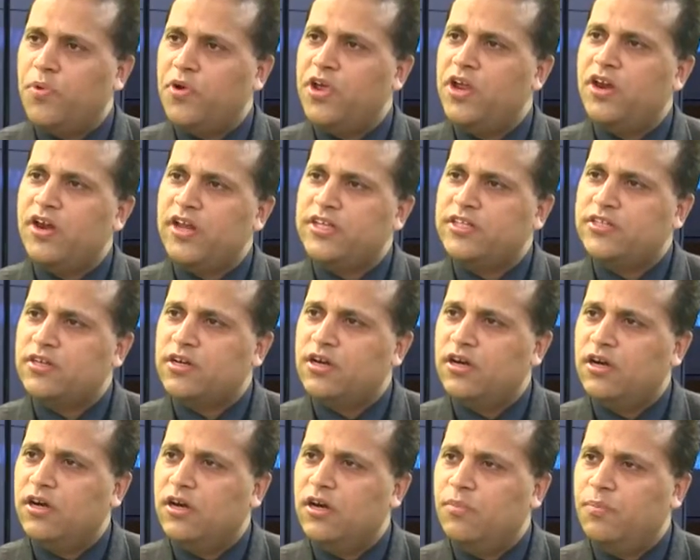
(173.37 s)

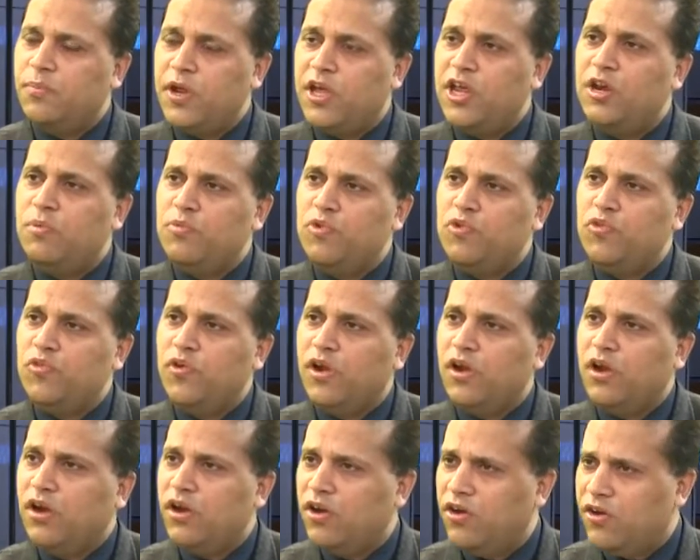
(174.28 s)
pre-risk, uh,
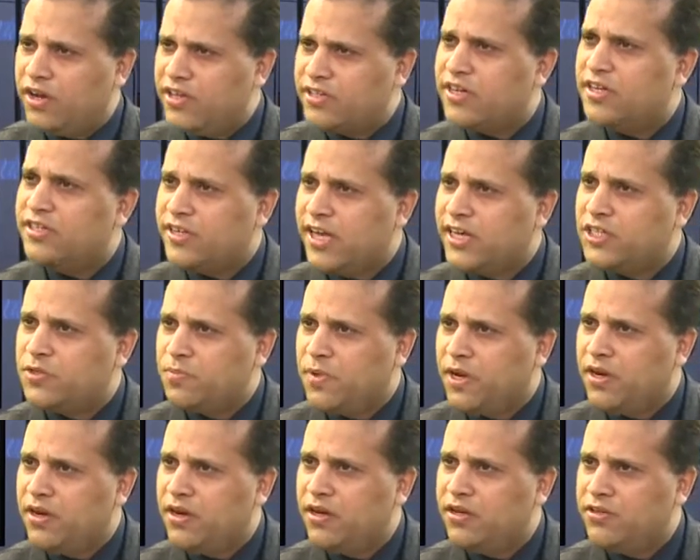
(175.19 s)
pre-removal risk
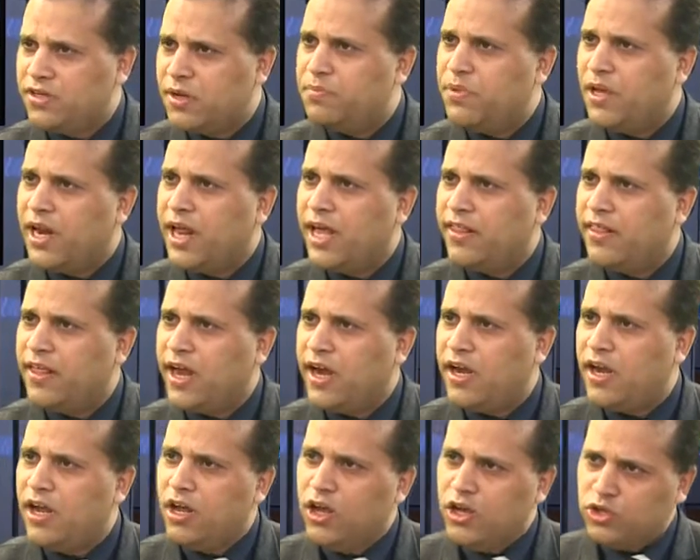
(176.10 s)
assessment, something like
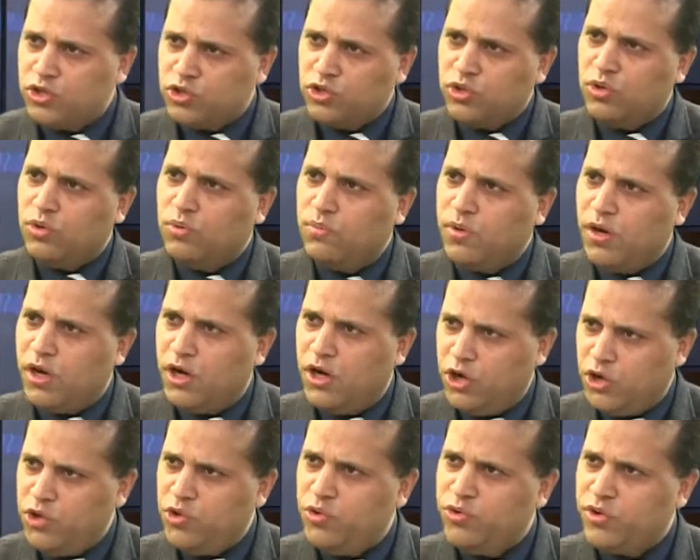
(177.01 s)
that. Yes. So uh,
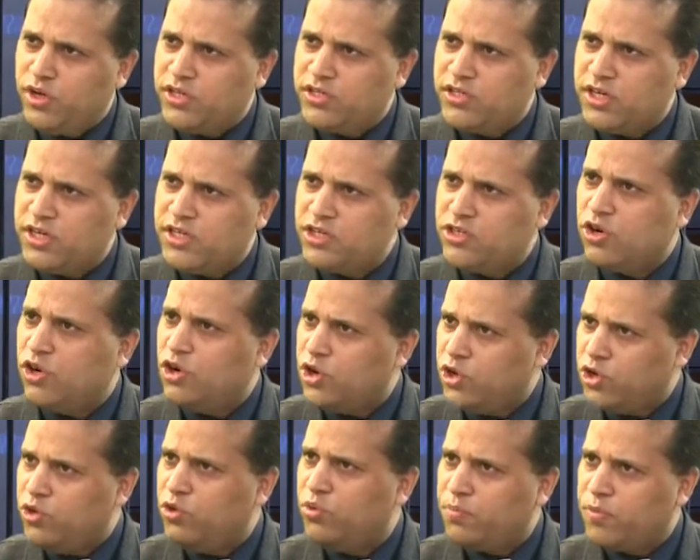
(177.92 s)
do you assist or
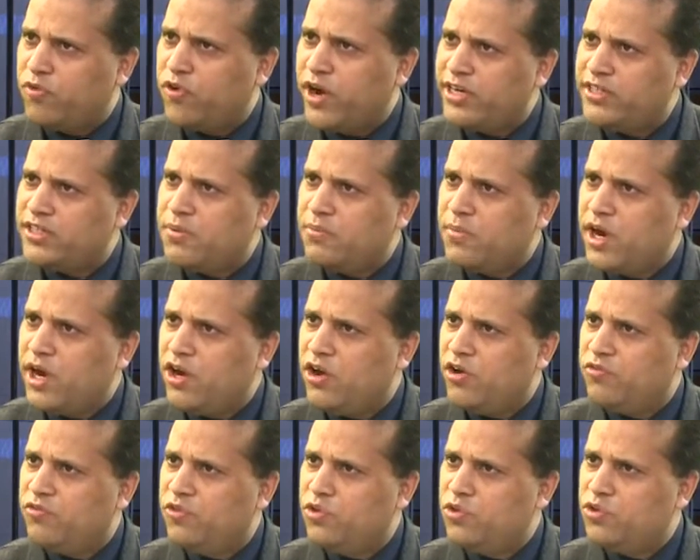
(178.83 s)
do you provide some
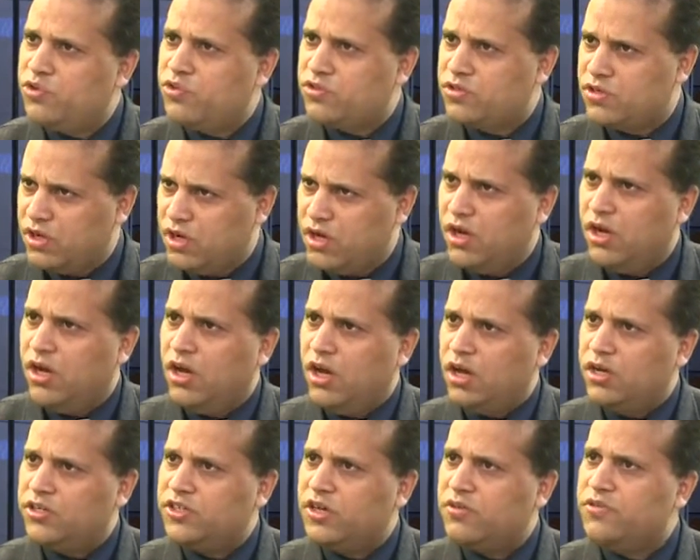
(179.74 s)
kind of those
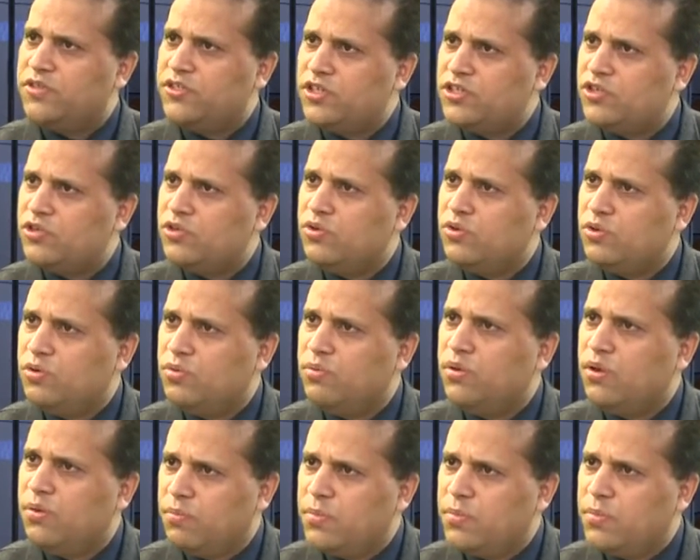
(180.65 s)
uh, services to uh,